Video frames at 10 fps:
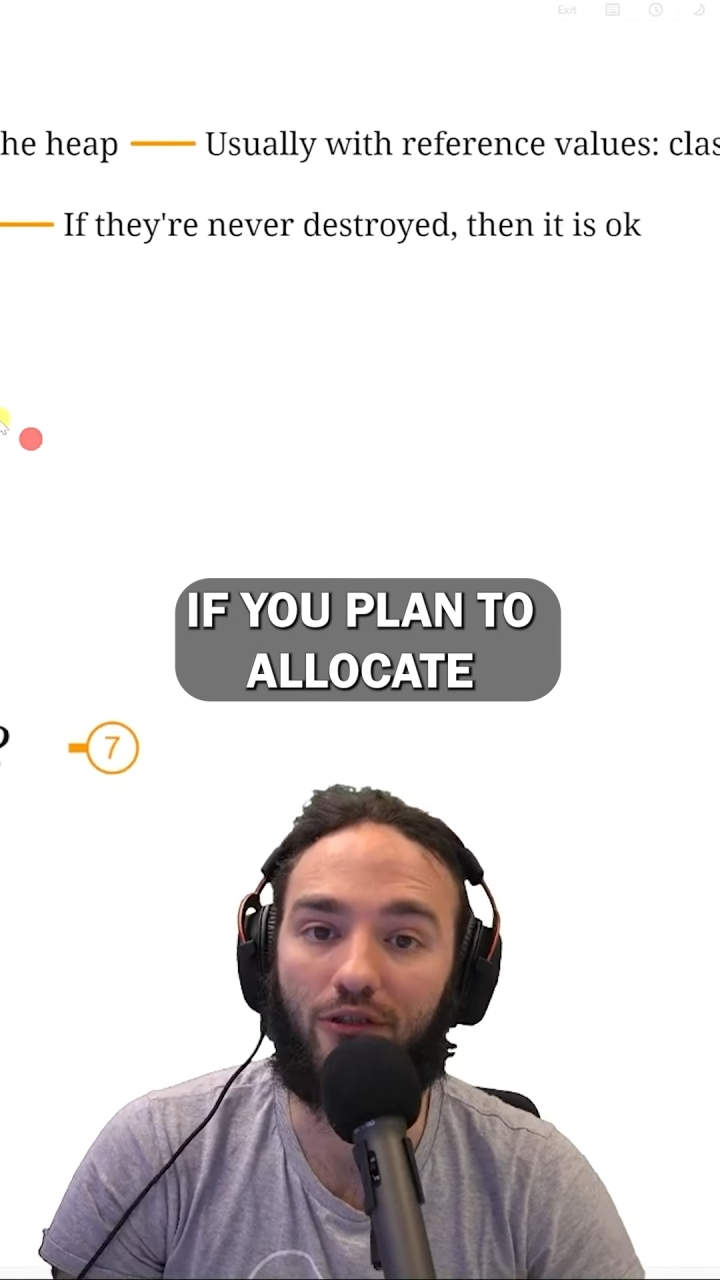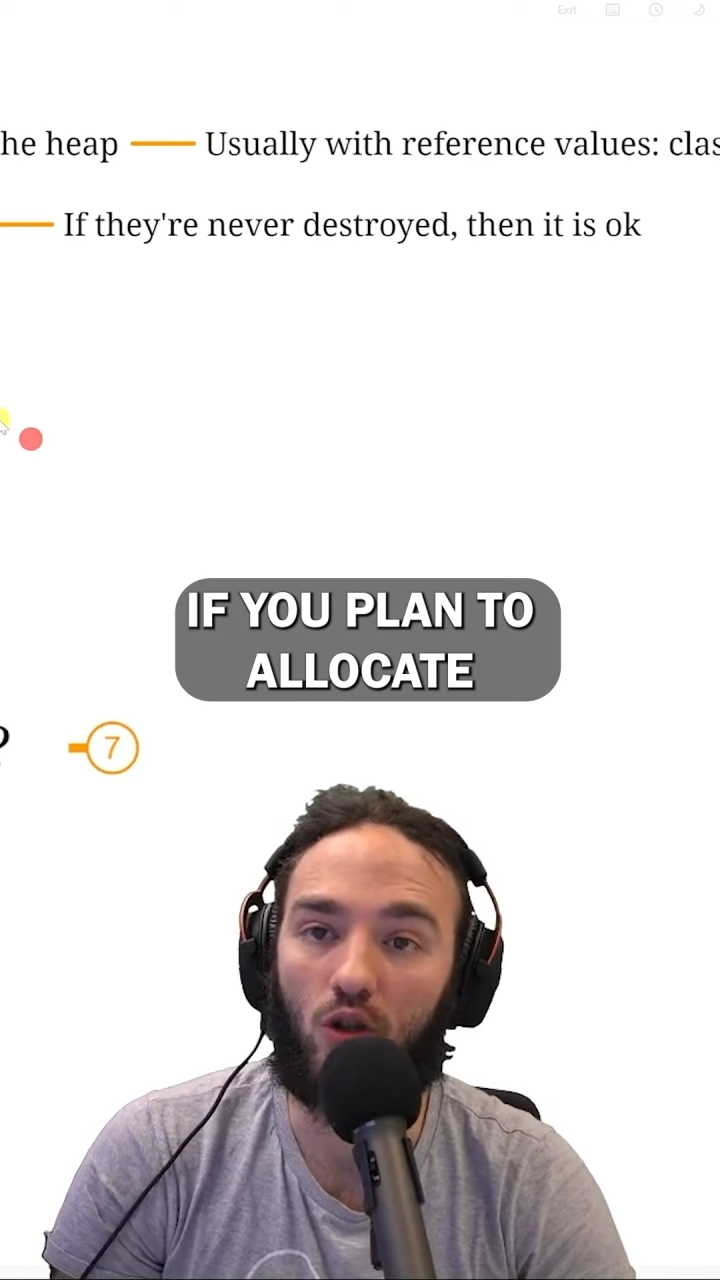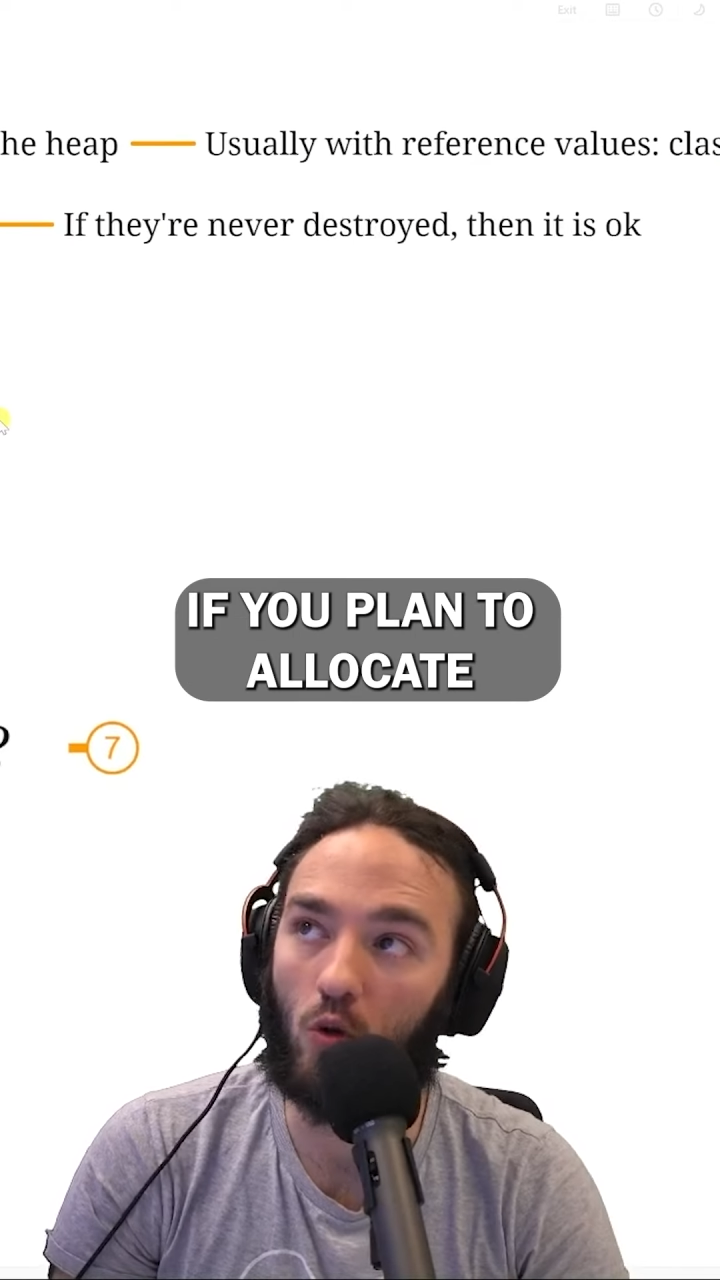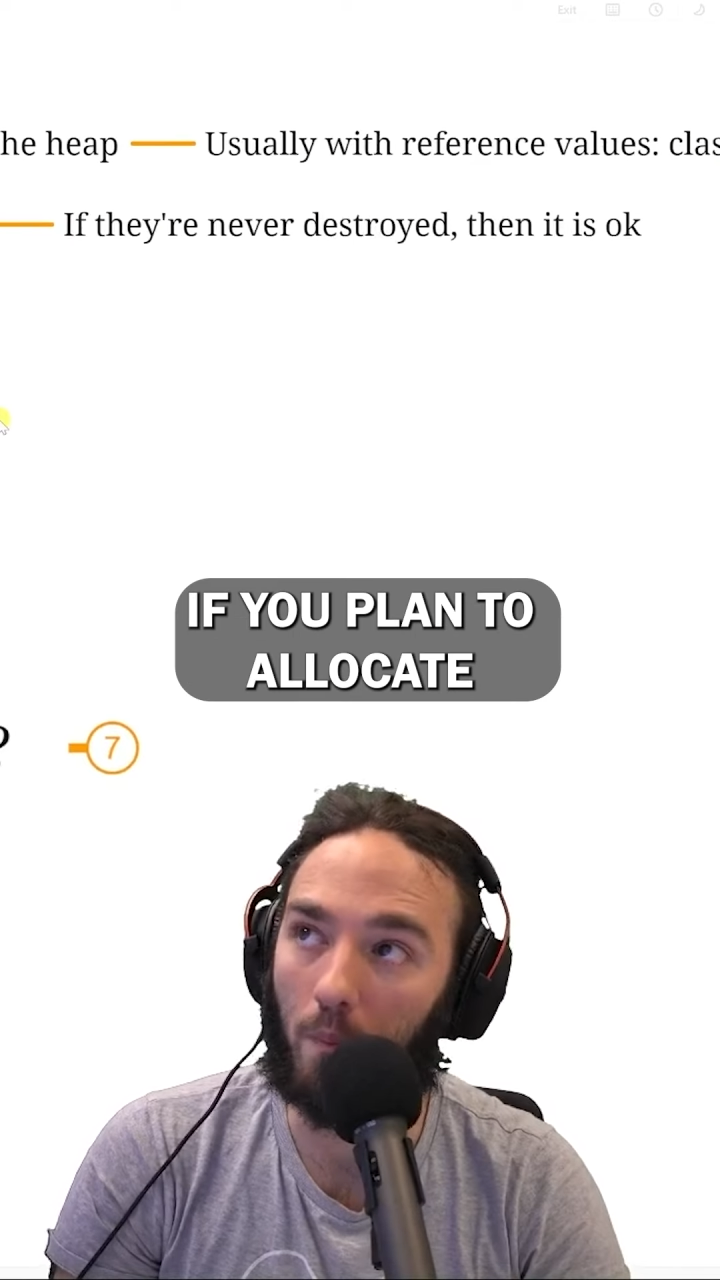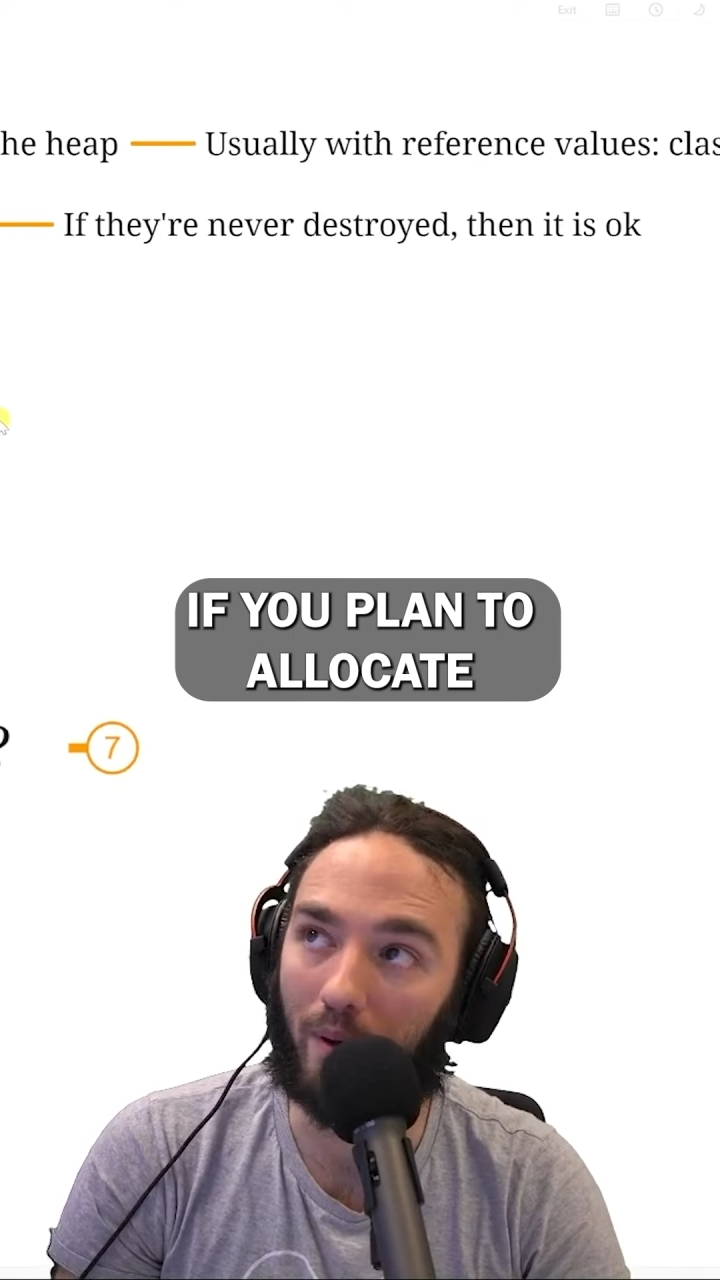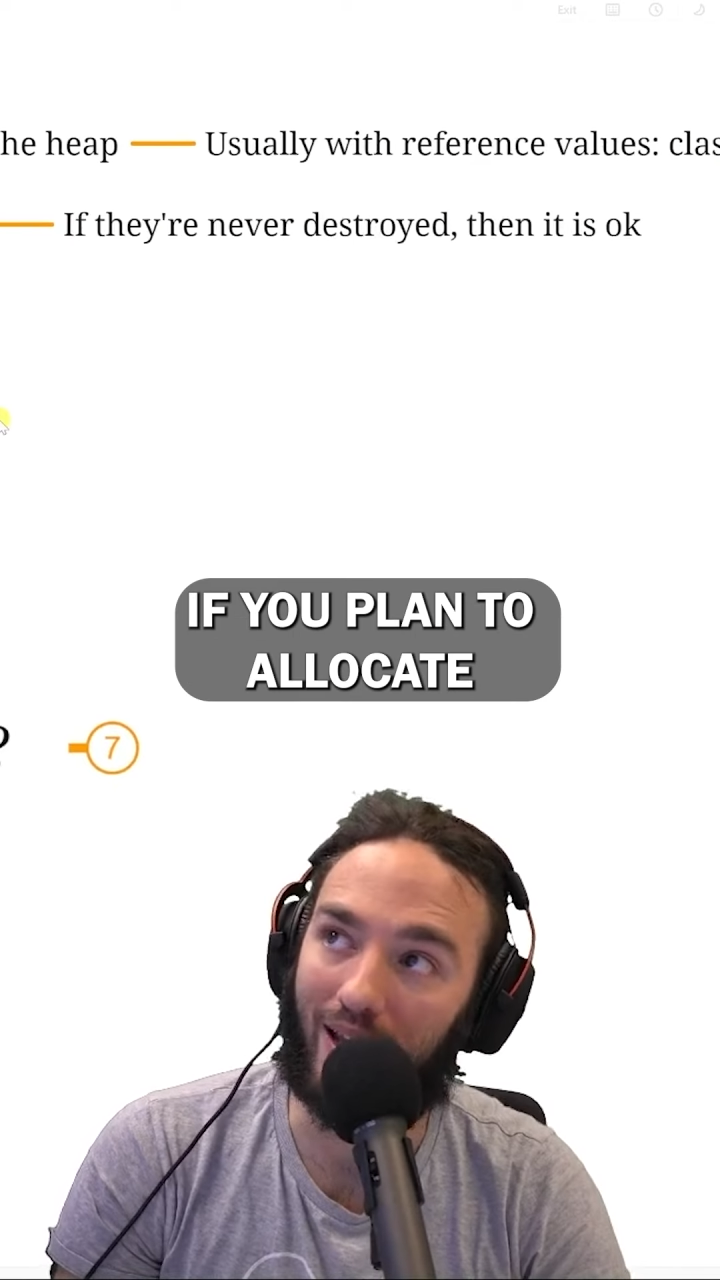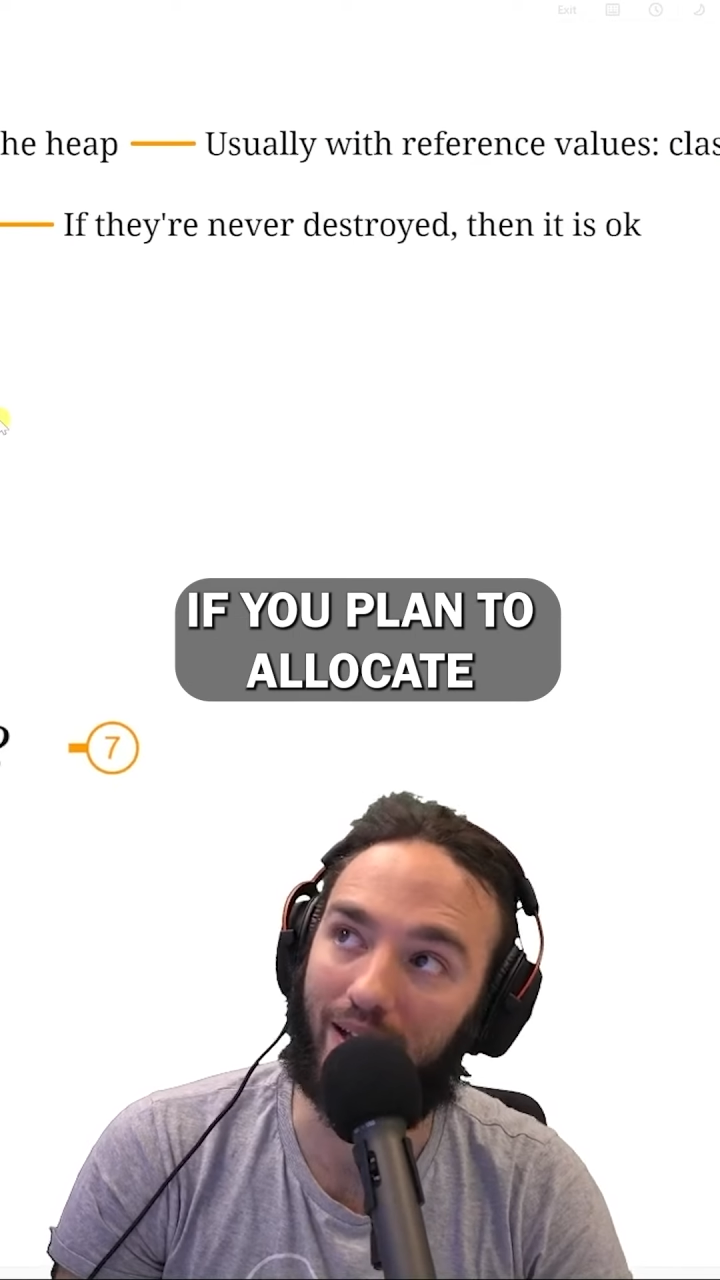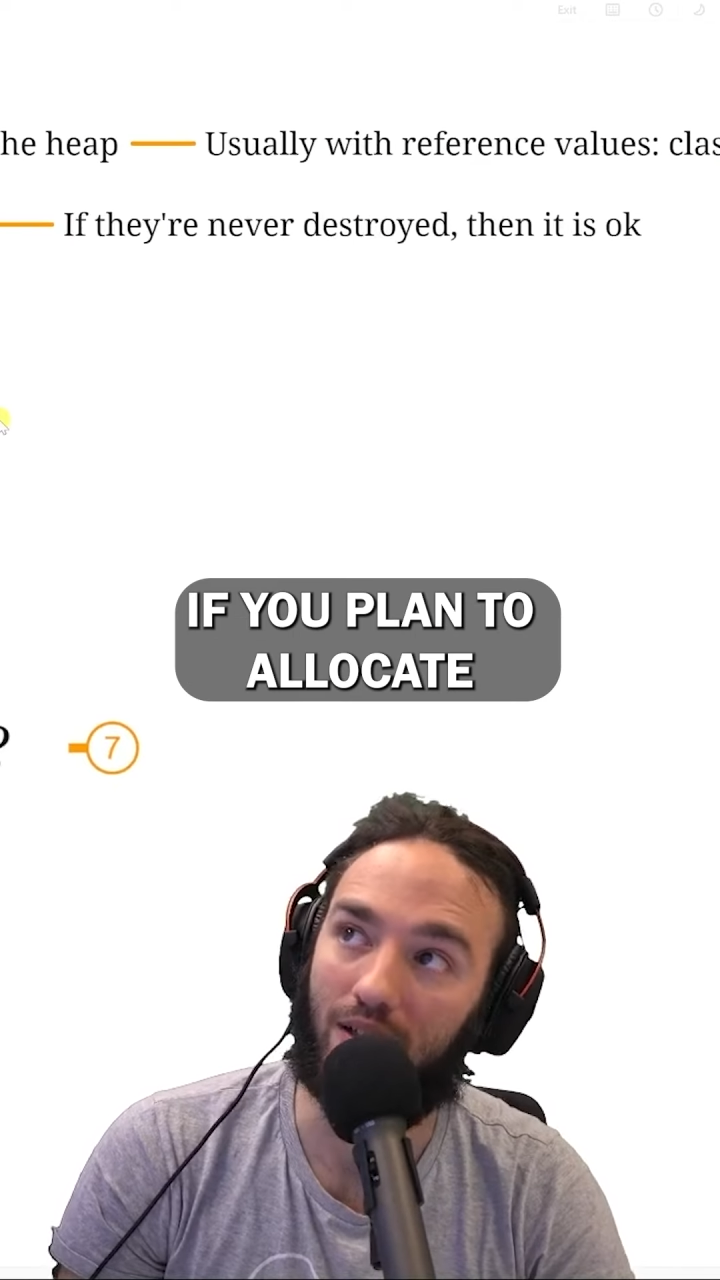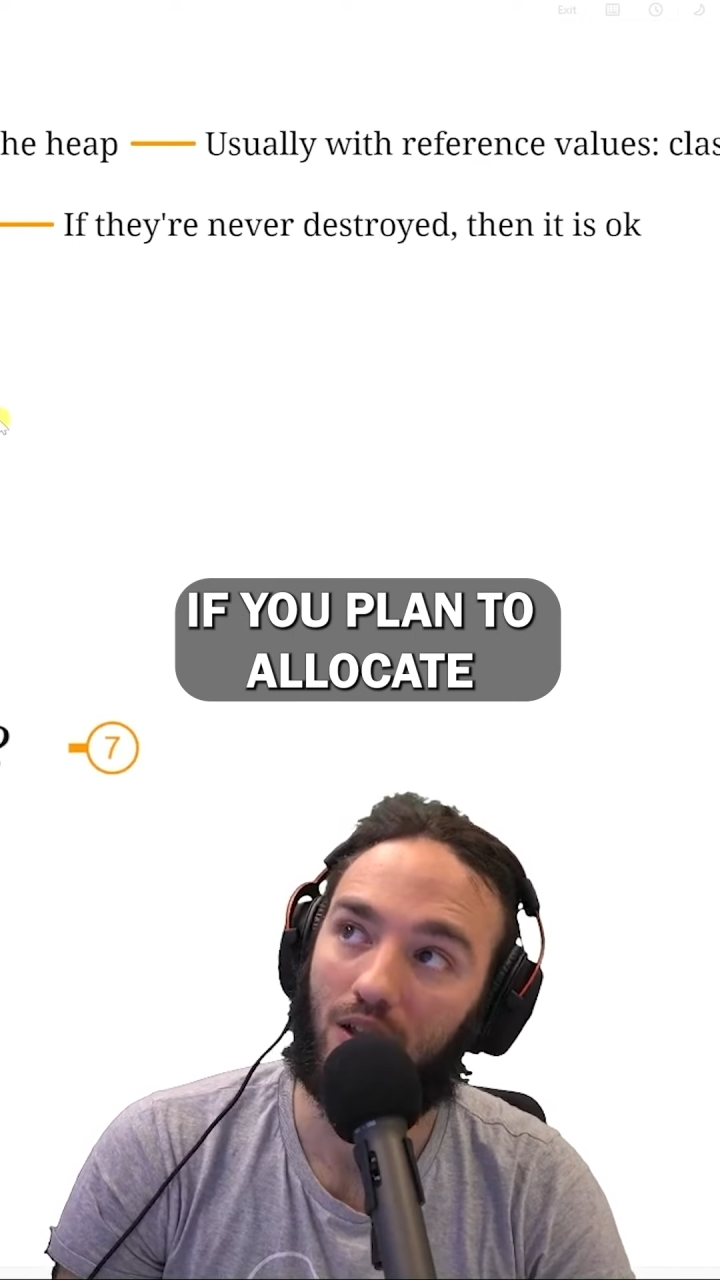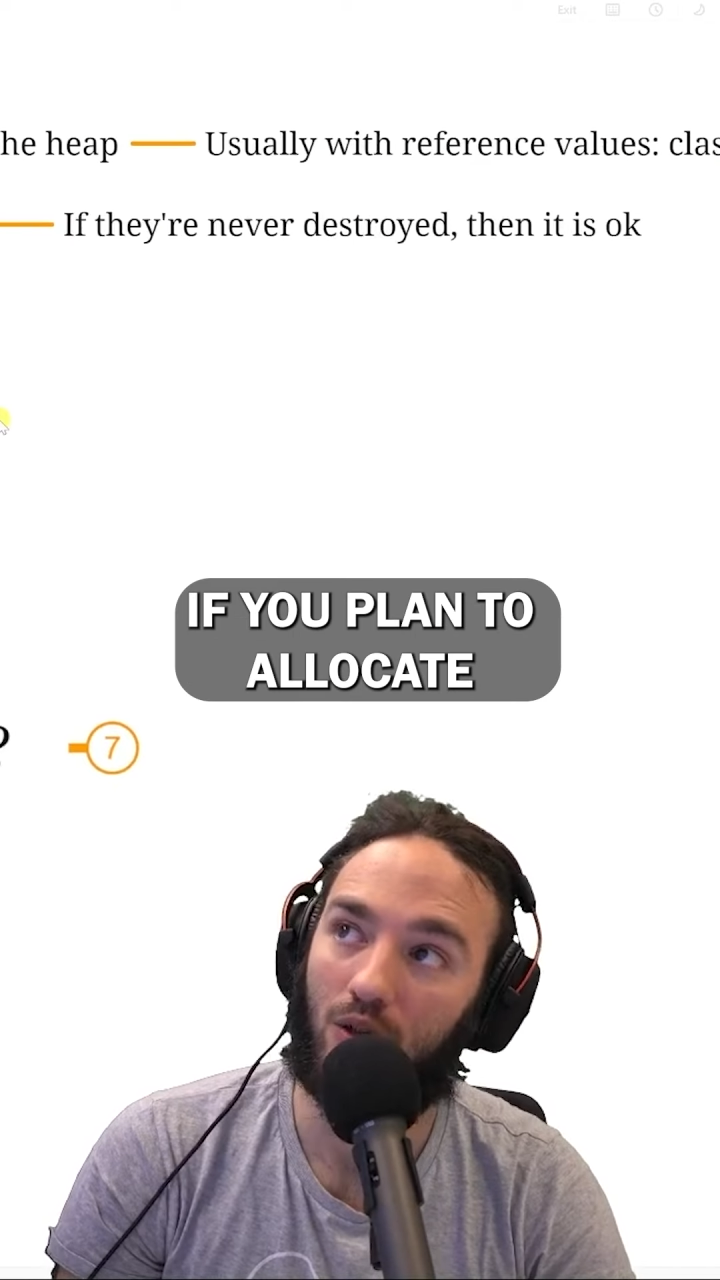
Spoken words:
you plan